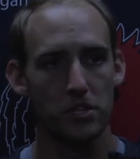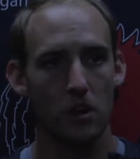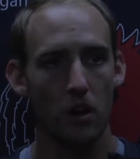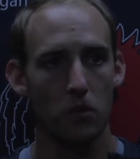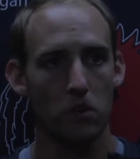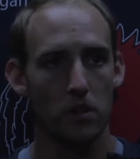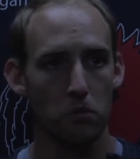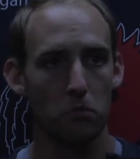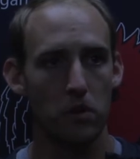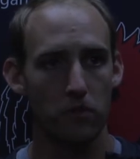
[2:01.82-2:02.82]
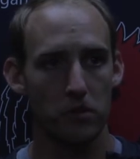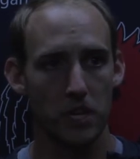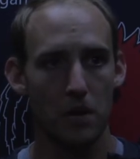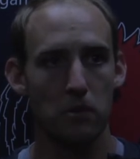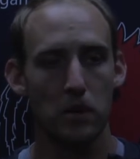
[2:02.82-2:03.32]
started with when we first
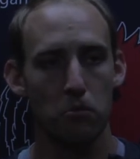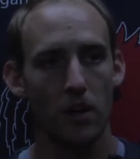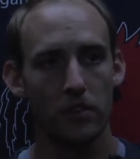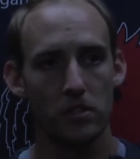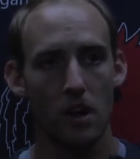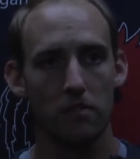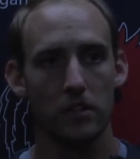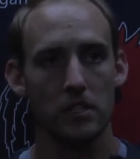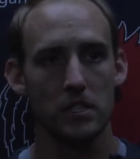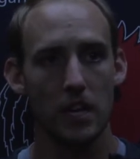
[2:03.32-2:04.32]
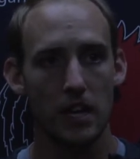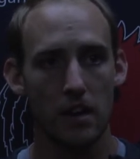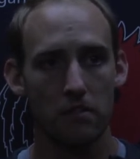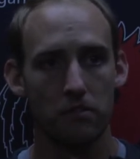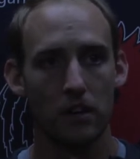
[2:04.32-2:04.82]
came in and brought this offense, they
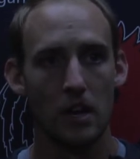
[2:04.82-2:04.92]
have